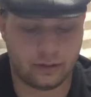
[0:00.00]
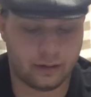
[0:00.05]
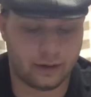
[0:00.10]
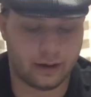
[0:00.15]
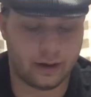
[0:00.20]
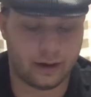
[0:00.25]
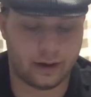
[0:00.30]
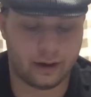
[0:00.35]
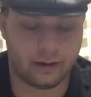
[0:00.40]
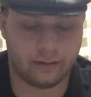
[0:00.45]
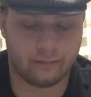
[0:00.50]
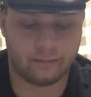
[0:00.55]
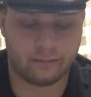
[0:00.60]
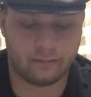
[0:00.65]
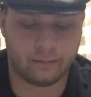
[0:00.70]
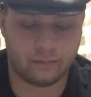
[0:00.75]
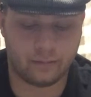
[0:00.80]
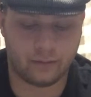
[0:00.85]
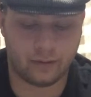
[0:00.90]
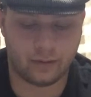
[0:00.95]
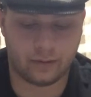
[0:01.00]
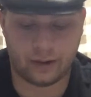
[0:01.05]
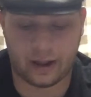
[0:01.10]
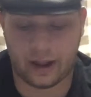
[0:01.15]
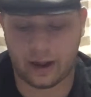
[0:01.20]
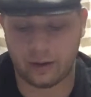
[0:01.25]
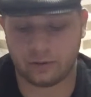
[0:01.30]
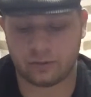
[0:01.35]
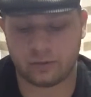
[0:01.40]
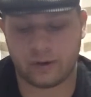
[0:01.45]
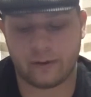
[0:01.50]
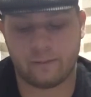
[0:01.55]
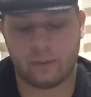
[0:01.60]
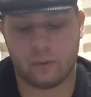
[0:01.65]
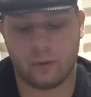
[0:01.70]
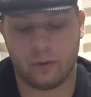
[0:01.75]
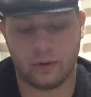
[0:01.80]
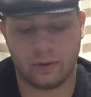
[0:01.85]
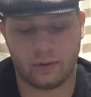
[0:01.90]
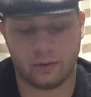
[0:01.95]
how
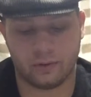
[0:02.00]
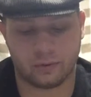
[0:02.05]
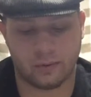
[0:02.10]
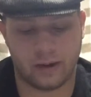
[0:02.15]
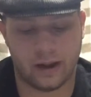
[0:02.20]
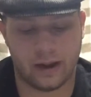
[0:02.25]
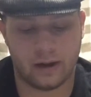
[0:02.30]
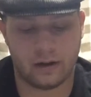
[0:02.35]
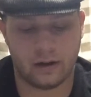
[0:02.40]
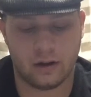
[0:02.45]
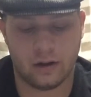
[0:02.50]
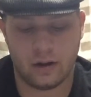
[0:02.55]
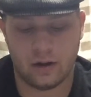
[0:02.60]
straightforward it was read.